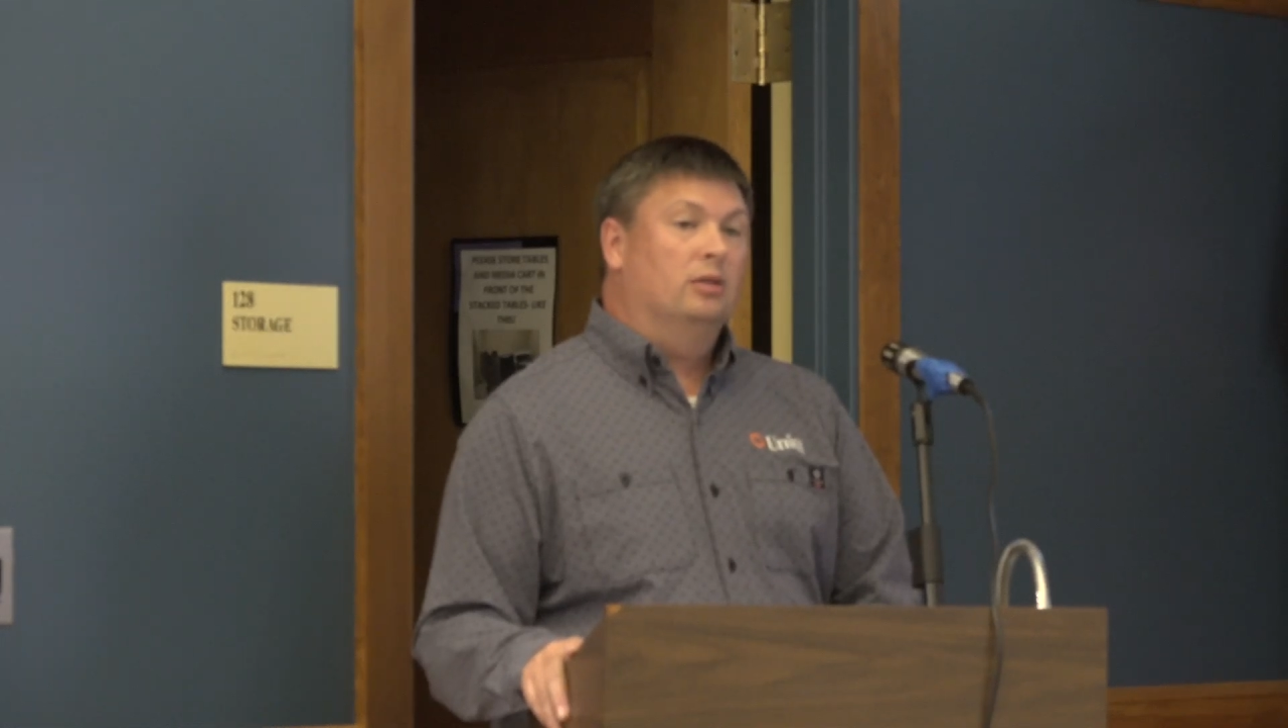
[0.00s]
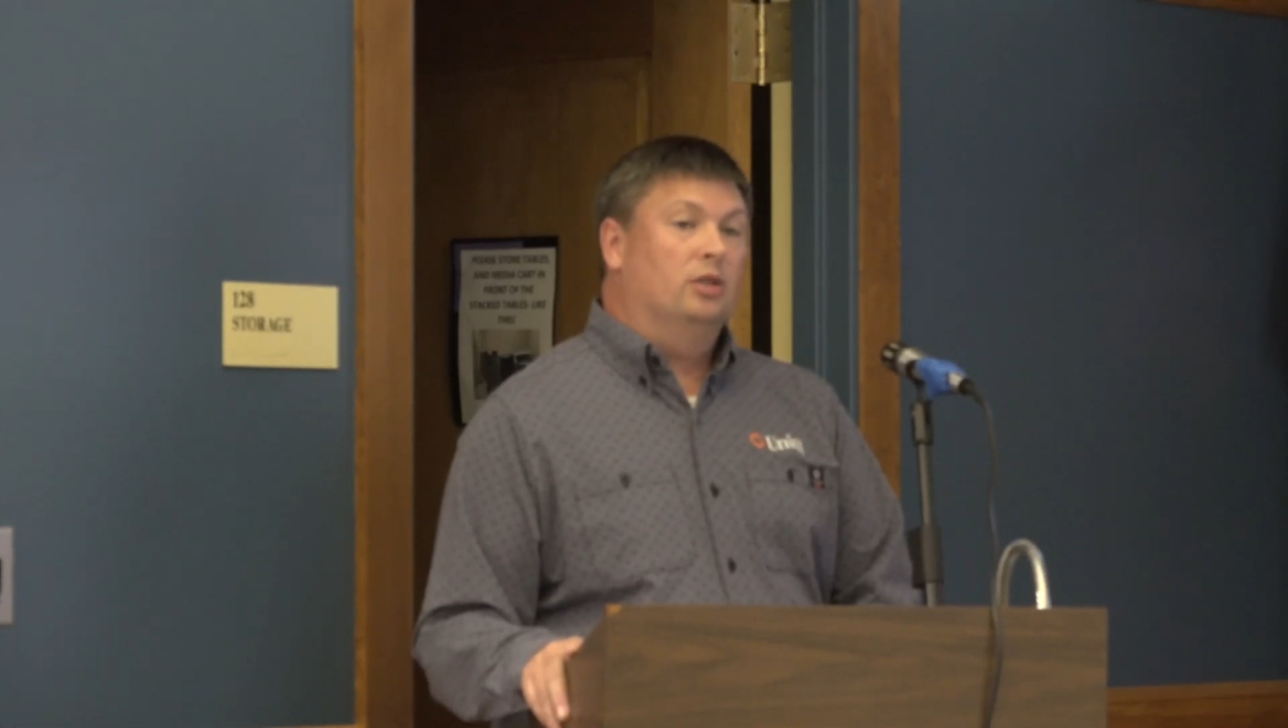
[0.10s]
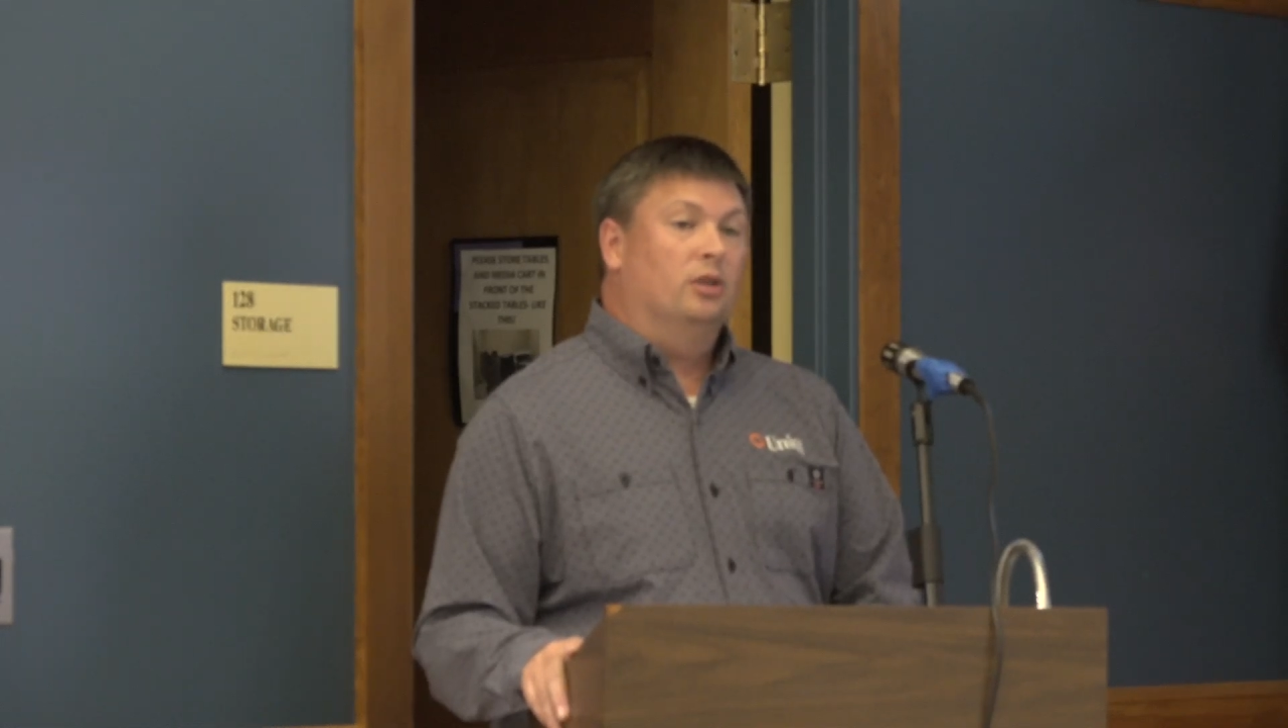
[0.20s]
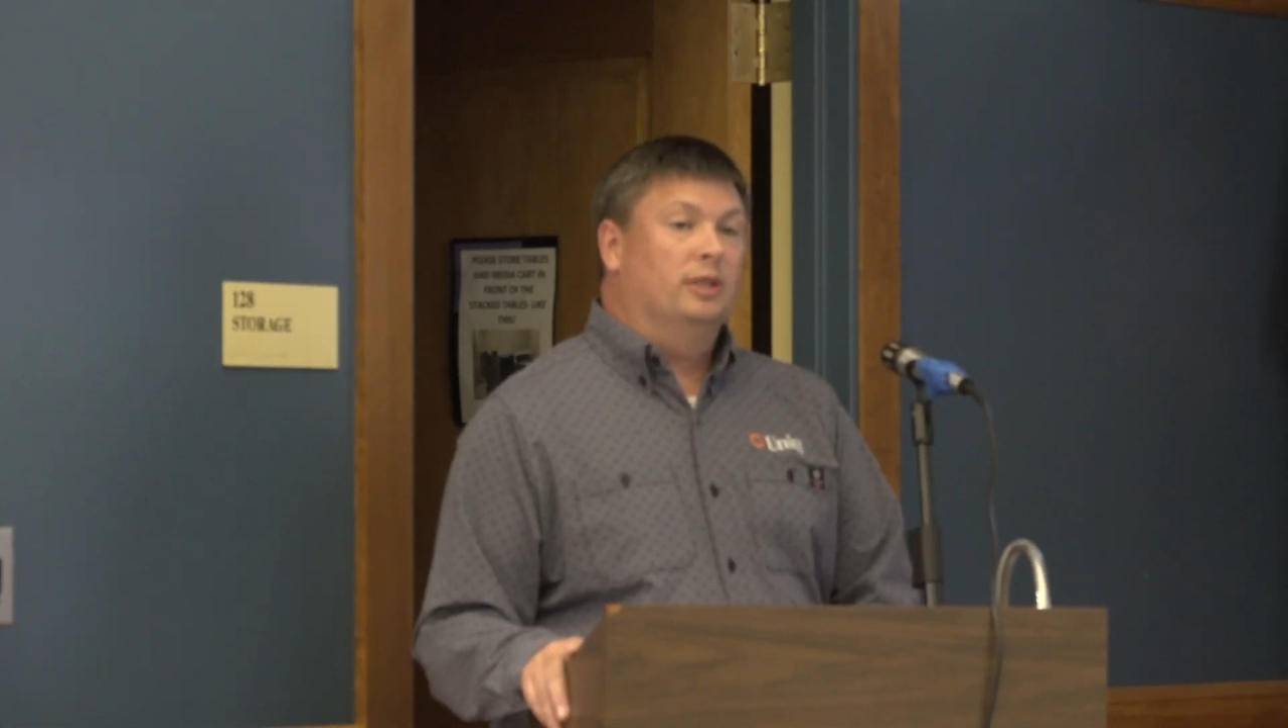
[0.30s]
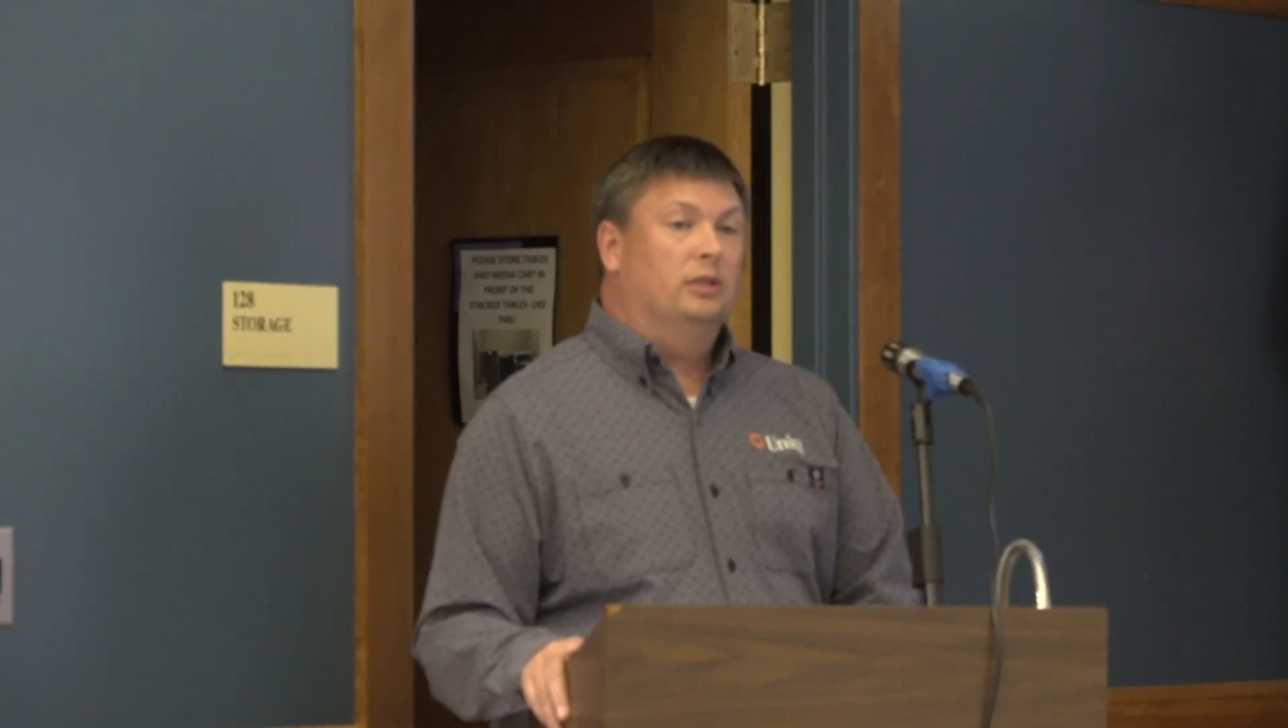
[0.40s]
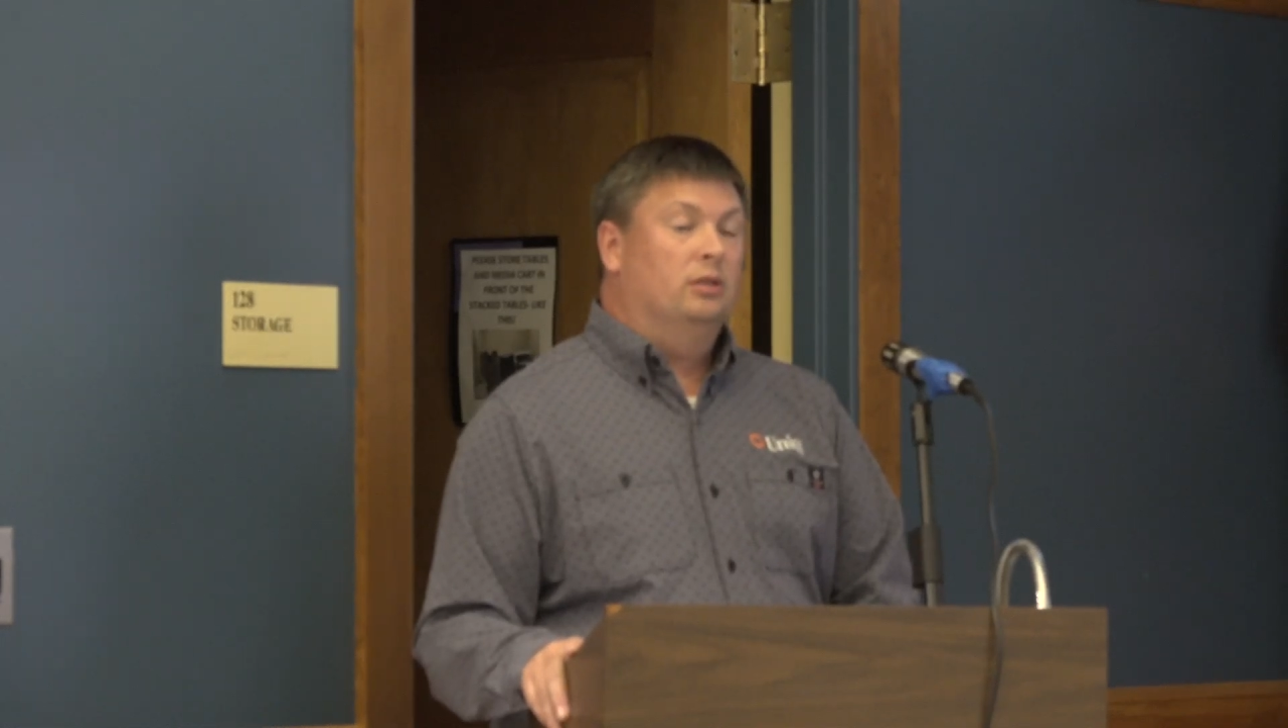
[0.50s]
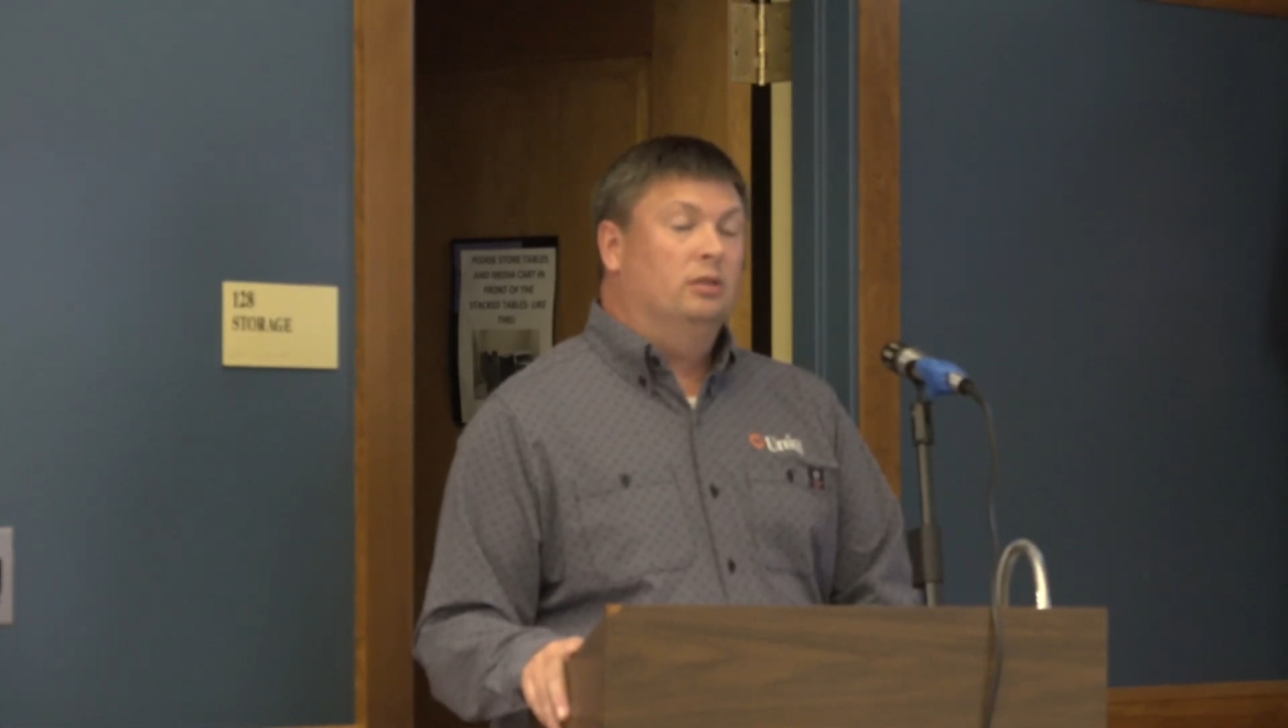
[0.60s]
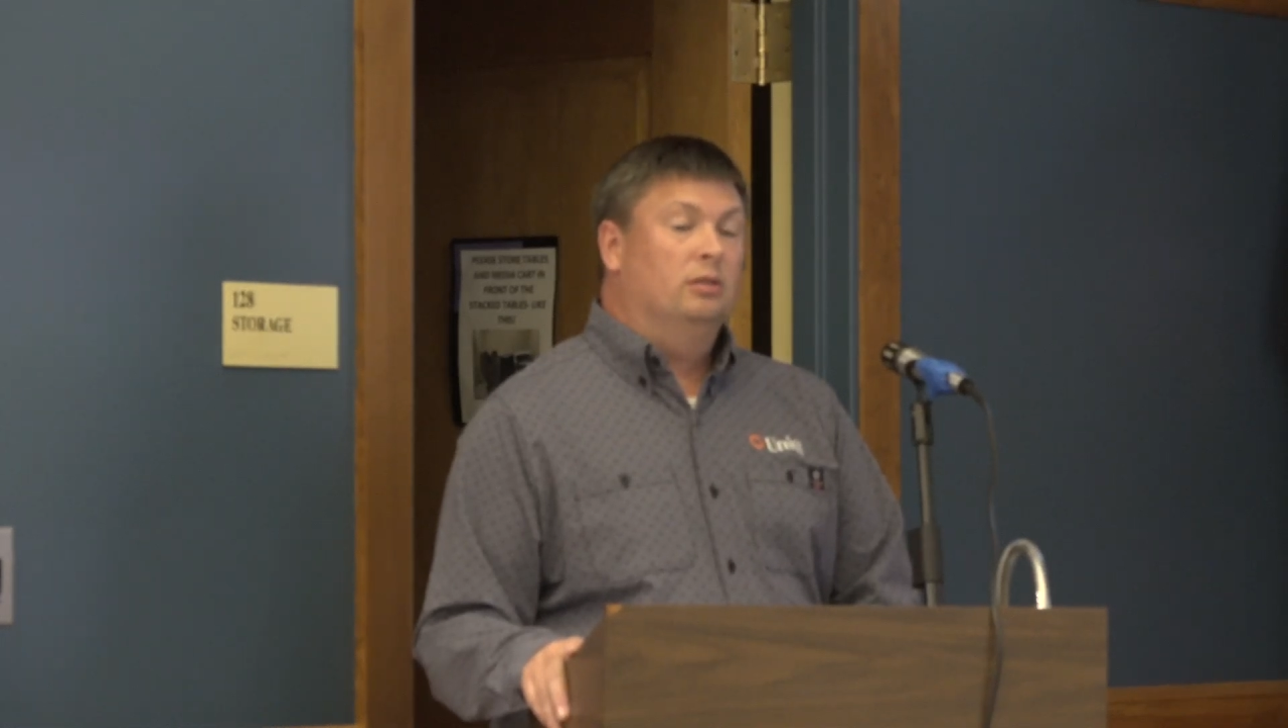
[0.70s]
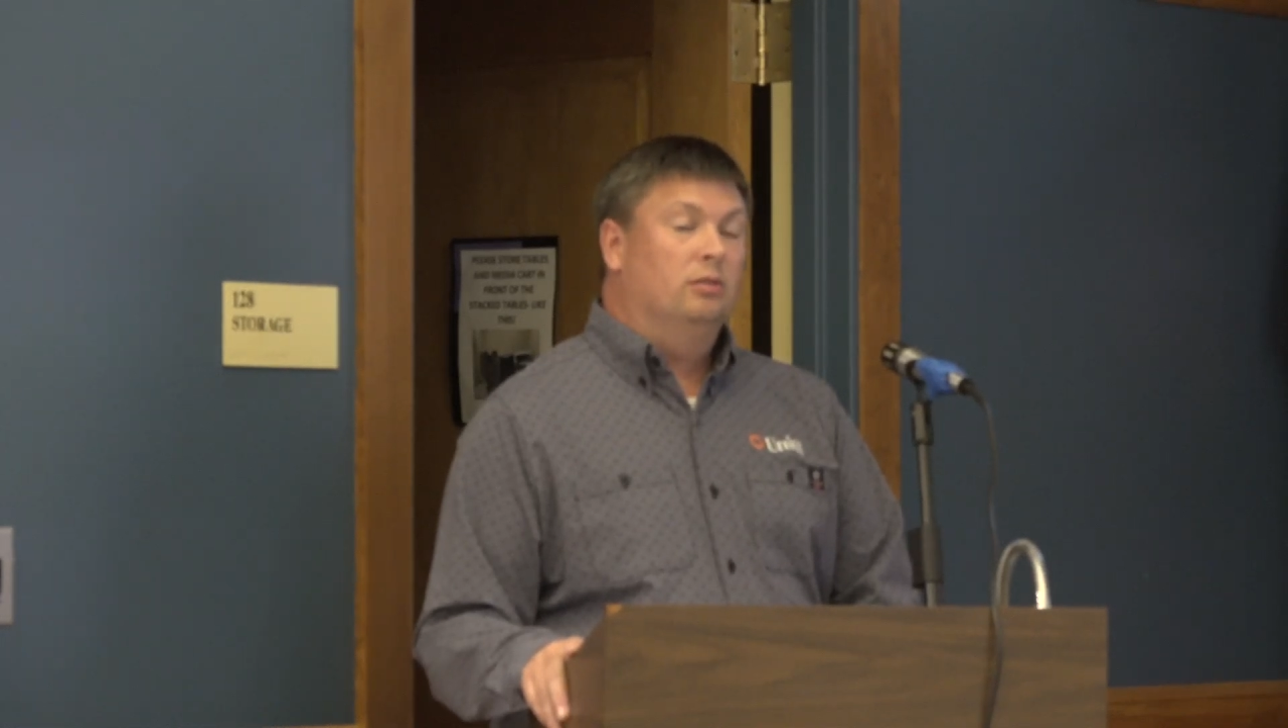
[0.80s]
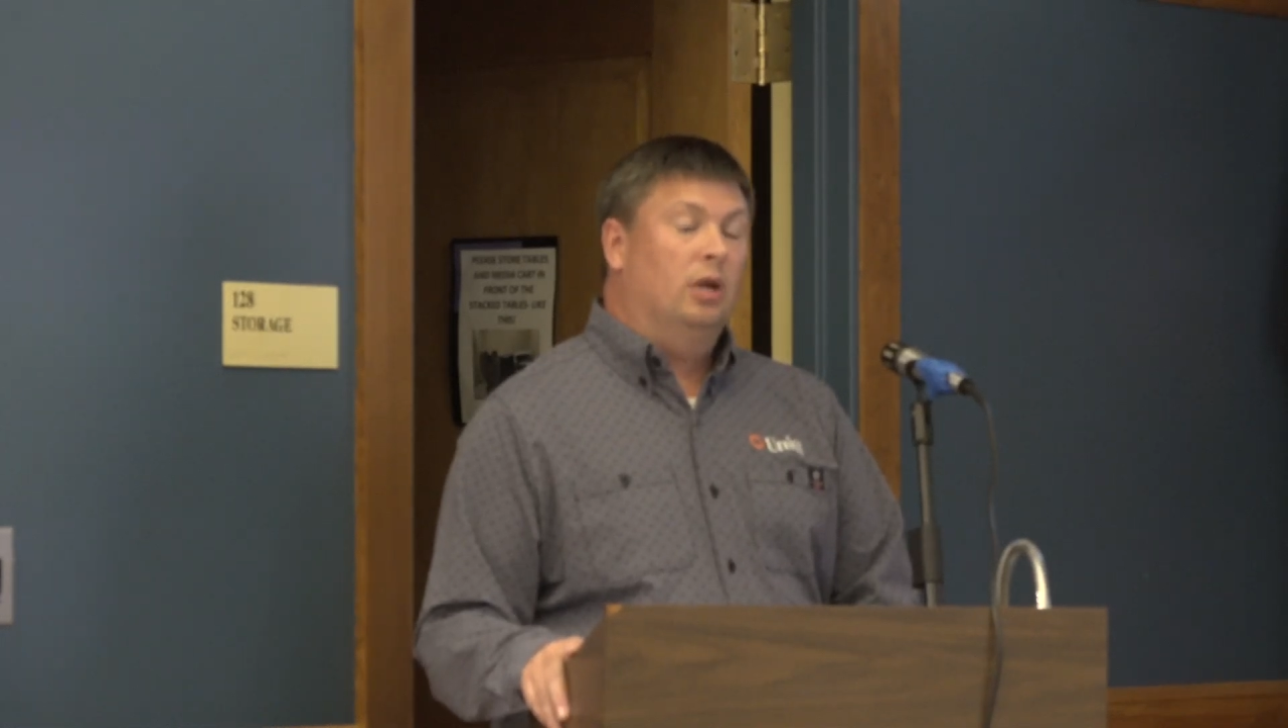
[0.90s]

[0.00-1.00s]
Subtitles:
service,